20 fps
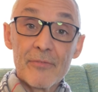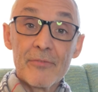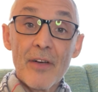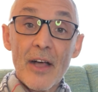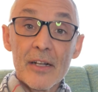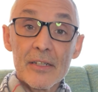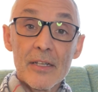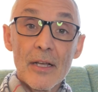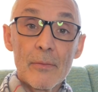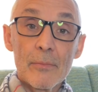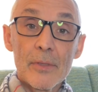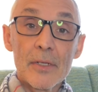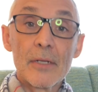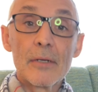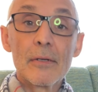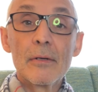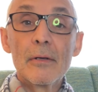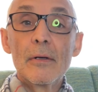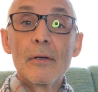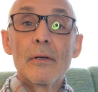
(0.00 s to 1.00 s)
fact, I'm going to
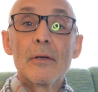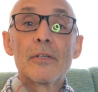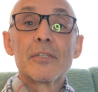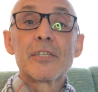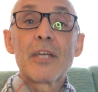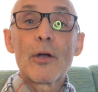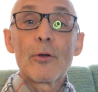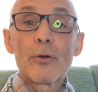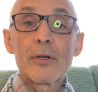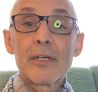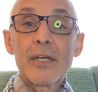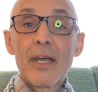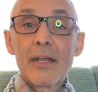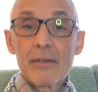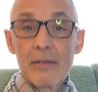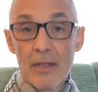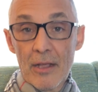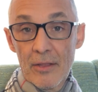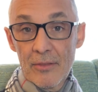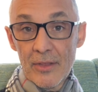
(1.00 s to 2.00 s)
shower again,
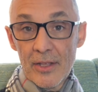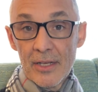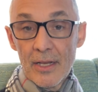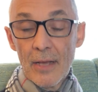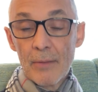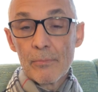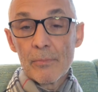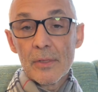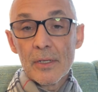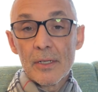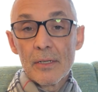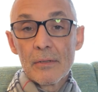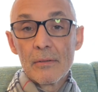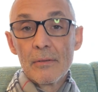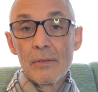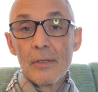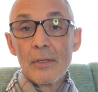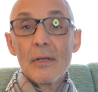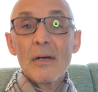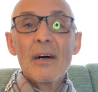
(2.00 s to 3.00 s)
and then I'm going to,
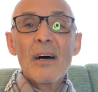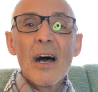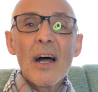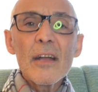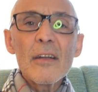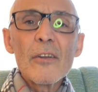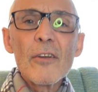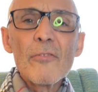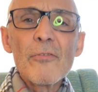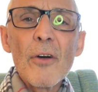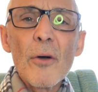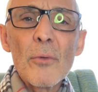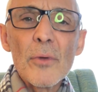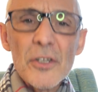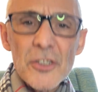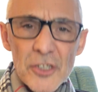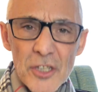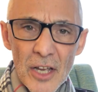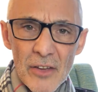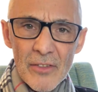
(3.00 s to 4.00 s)
I don't know if I want
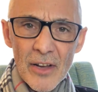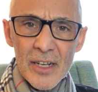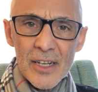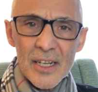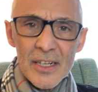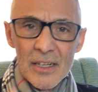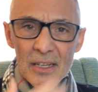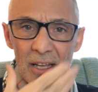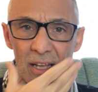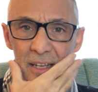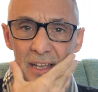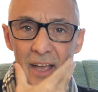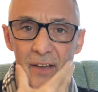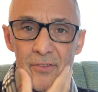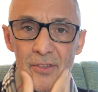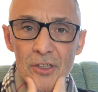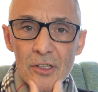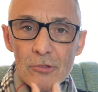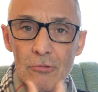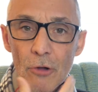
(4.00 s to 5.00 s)
to shave. I kind of like
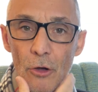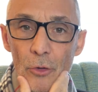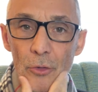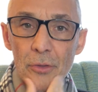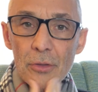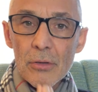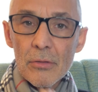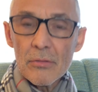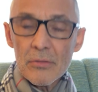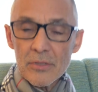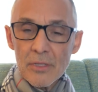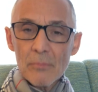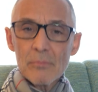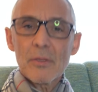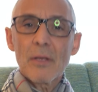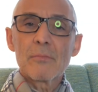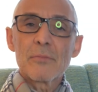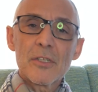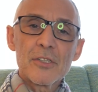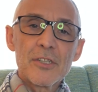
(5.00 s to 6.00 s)
having the growth.
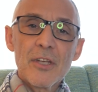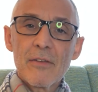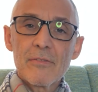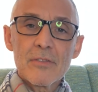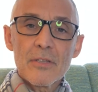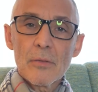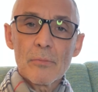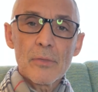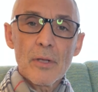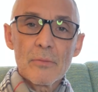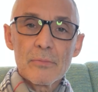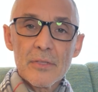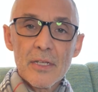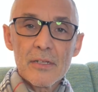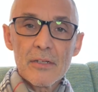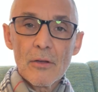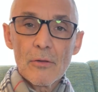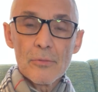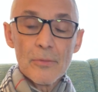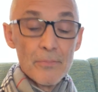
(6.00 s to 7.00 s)
Sometimes I shave, sometimes I
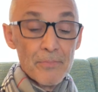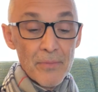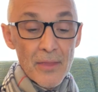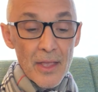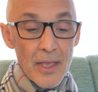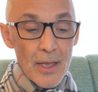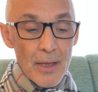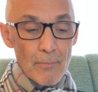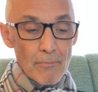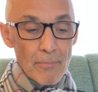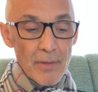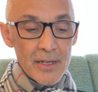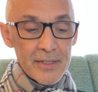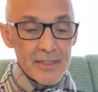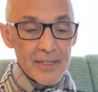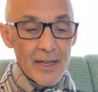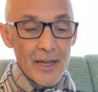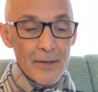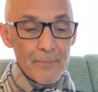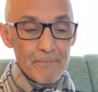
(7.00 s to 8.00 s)
don't. But
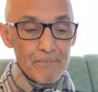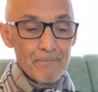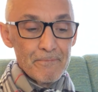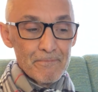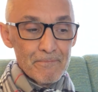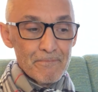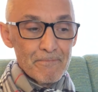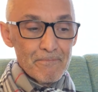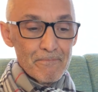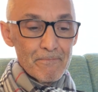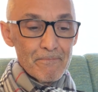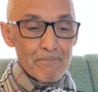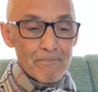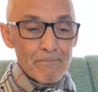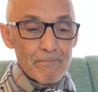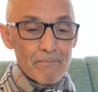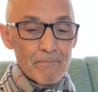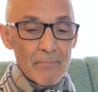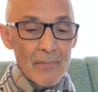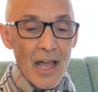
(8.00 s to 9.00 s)

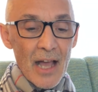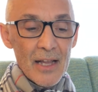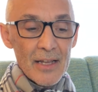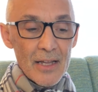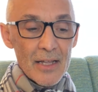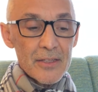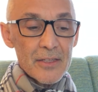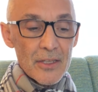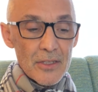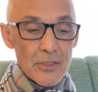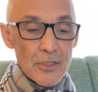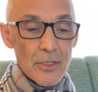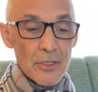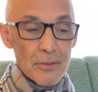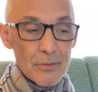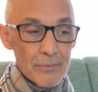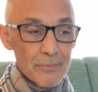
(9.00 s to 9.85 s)
I like this.